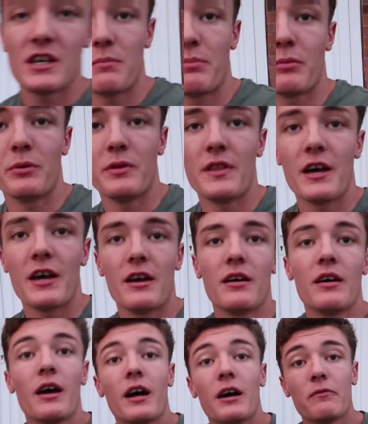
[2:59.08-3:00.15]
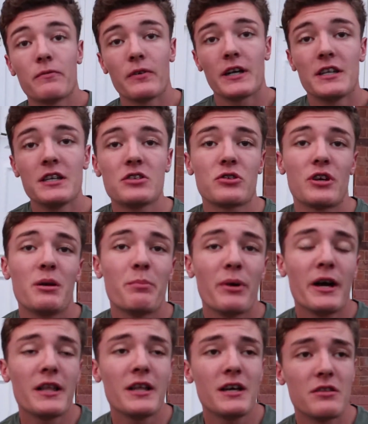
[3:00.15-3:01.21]
it probably there. I did try and
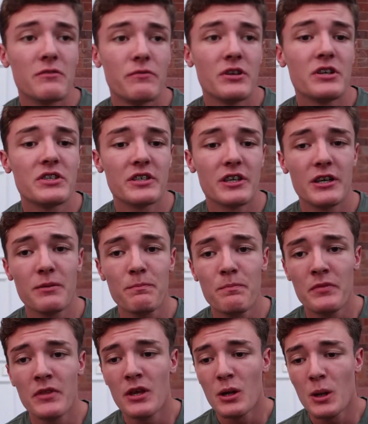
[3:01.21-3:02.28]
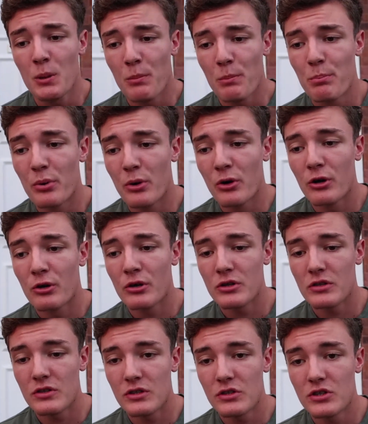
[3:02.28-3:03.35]
buy that the first time, but
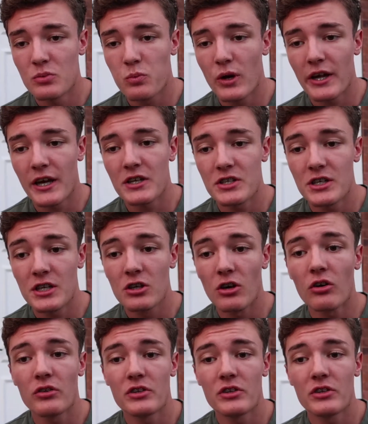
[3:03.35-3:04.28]
when I actually got